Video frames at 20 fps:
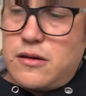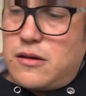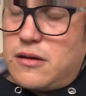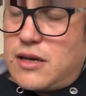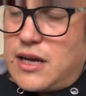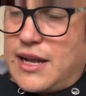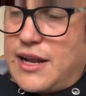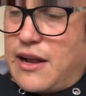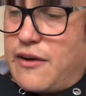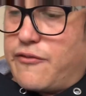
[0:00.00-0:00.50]

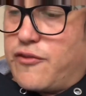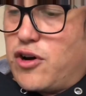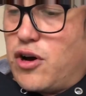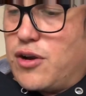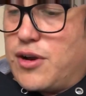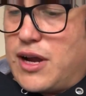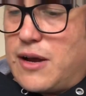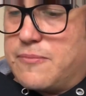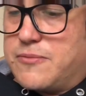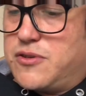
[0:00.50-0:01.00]
And I've
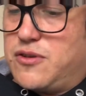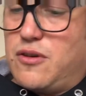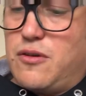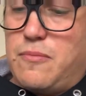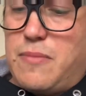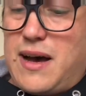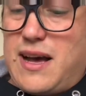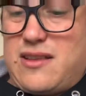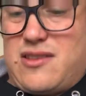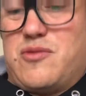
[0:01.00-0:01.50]
gone up to
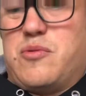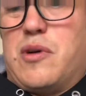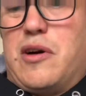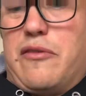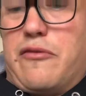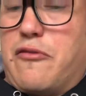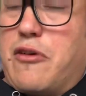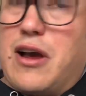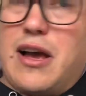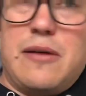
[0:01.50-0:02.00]
about
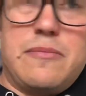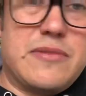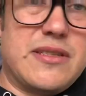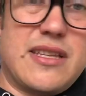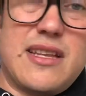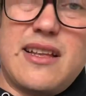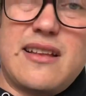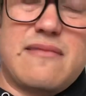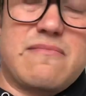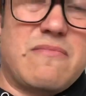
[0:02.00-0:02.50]
12 grams, and
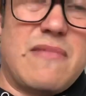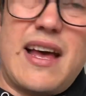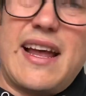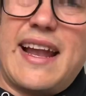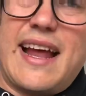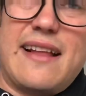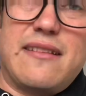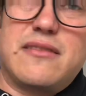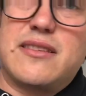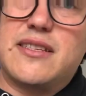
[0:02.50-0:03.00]
it
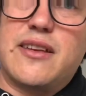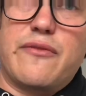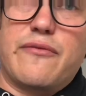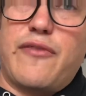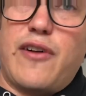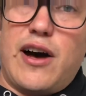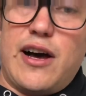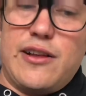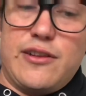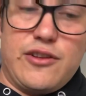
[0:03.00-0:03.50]
handles it
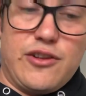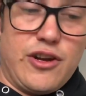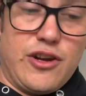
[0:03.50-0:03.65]
fine,